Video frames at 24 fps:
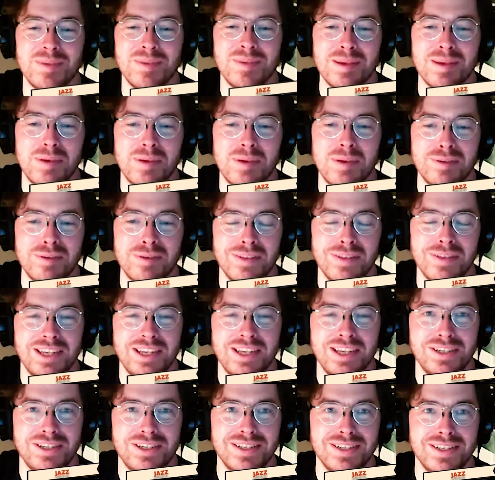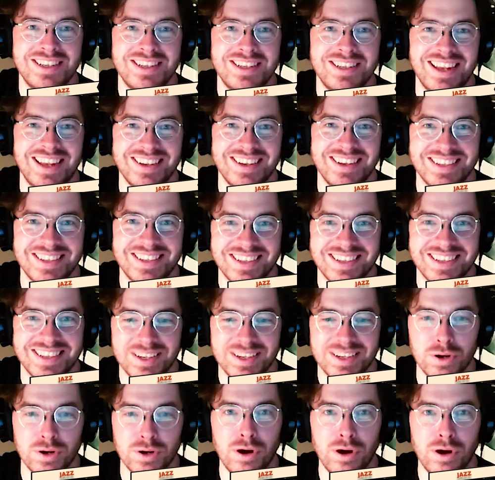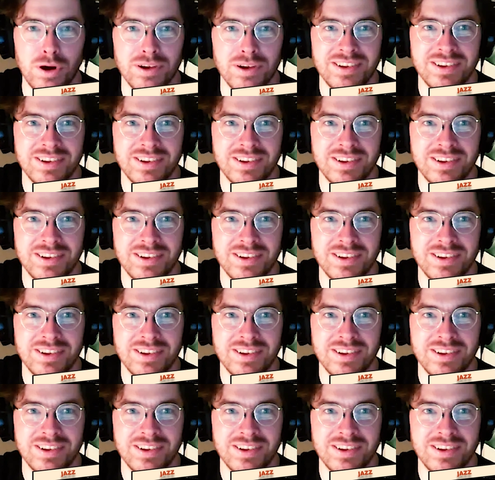above legend status? God's.